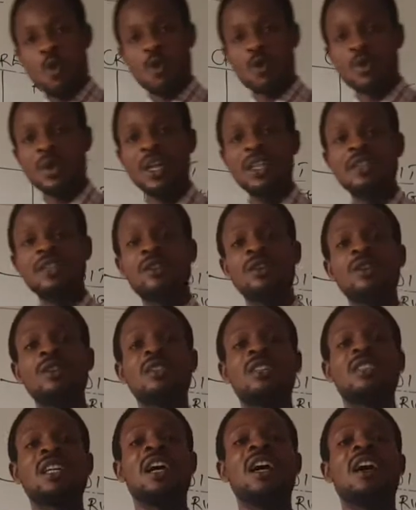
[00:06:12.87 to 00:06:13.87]

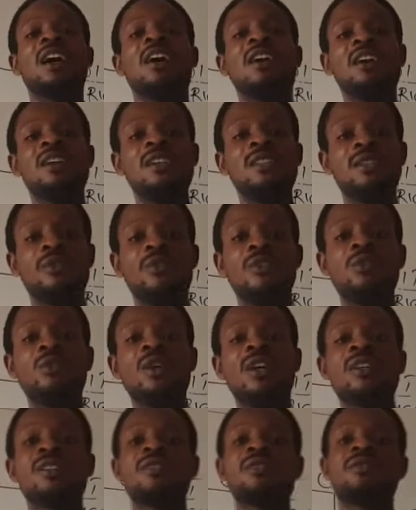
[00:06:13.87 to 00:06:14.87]
Creditors are
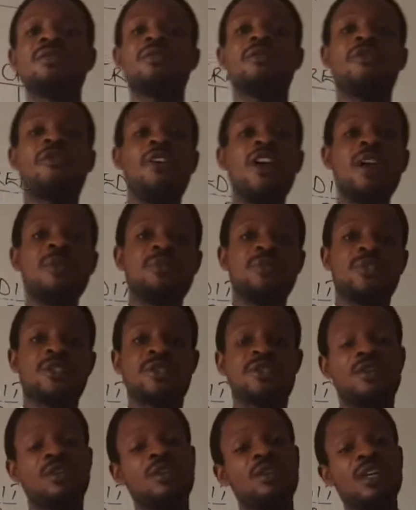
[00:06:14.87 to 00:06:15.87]
individuals,
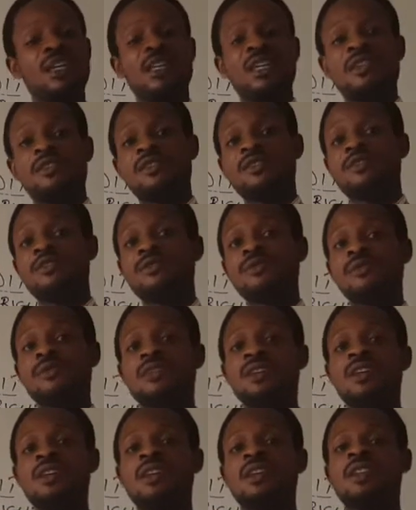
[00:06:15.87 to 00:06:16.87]
firms,
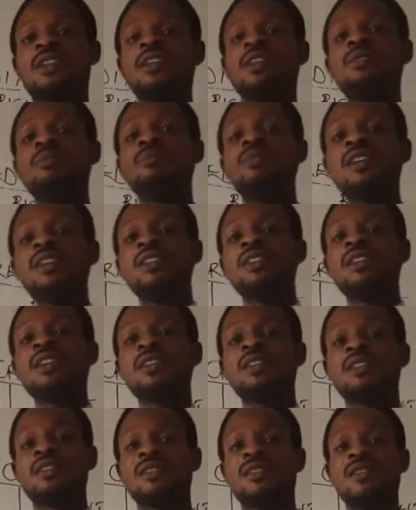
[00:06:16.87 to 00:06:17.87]
organizations that the
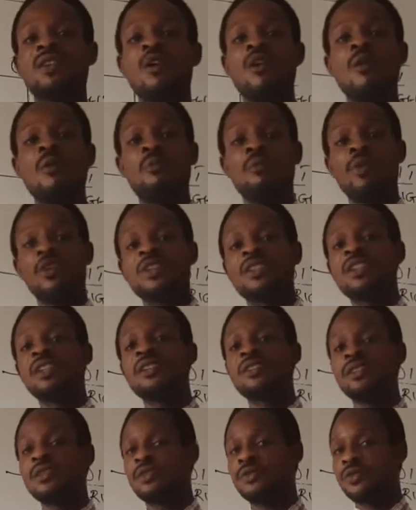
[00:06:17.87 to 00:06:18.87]
business
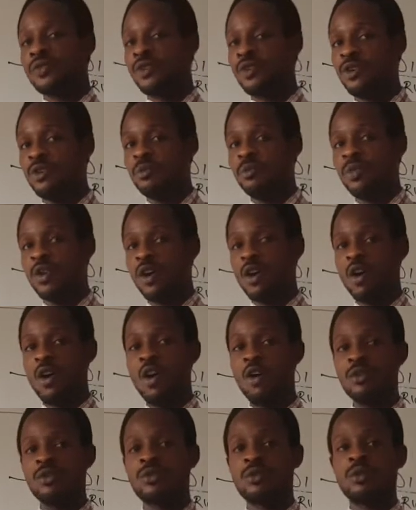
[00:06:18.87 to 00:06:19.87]
purchases from
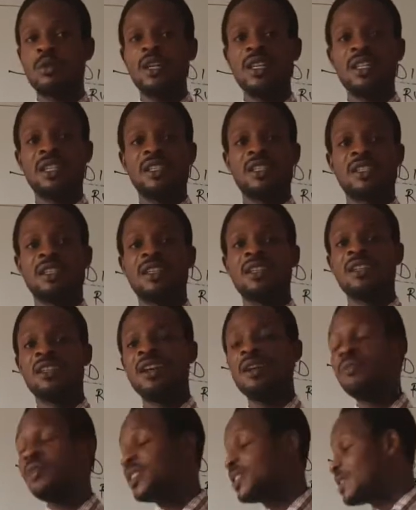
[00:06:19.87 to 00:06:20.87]
on credit.
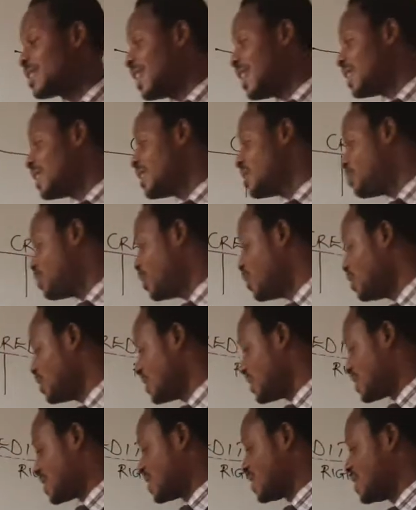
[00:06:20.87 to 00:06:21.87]
That means at the
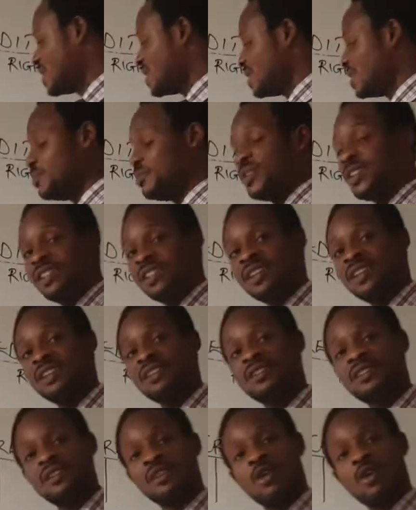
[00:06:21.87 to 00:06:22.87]
point the
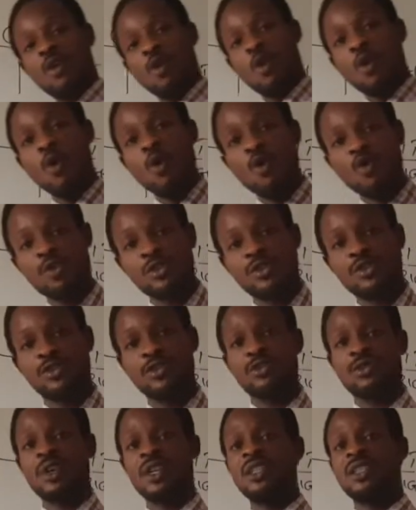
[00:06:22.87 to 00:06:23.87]
business
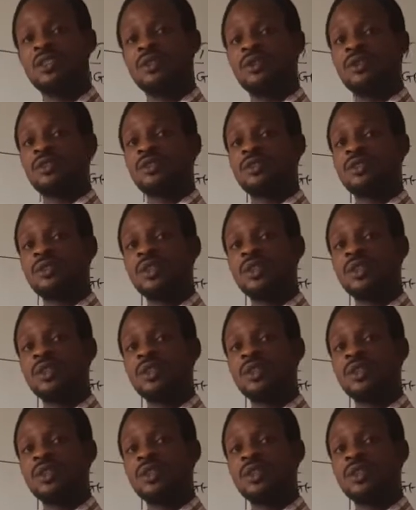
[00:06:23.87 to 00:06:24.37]
owes creditors.